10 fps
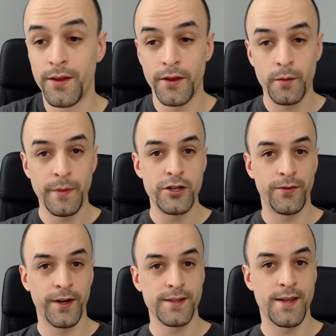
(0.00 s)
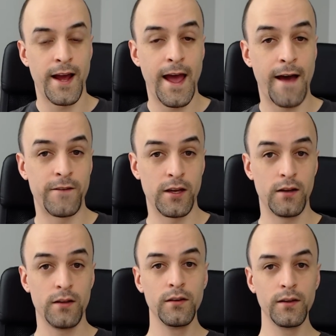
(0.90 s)
other major fix that I have
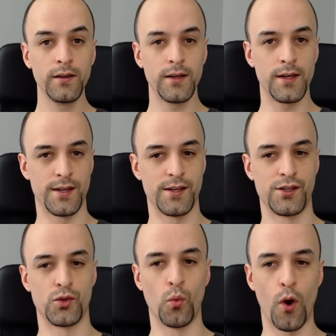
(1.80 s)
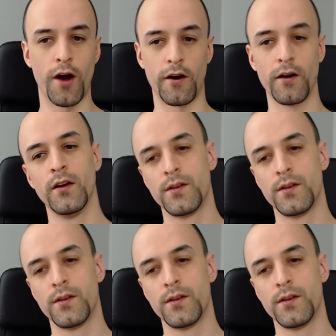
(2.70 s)
in is water.